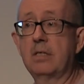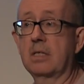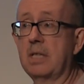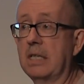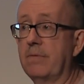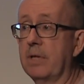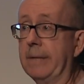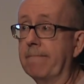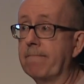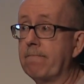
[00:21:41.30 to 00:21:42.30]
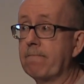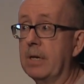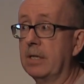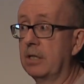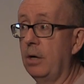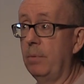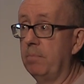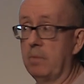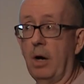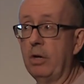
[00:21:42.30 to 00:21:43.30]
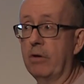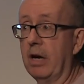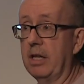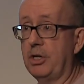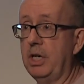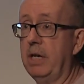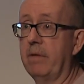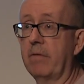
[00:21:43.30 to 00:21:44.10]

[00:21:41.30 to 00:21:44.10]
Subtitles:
successfully. So, Holy Grail achieved.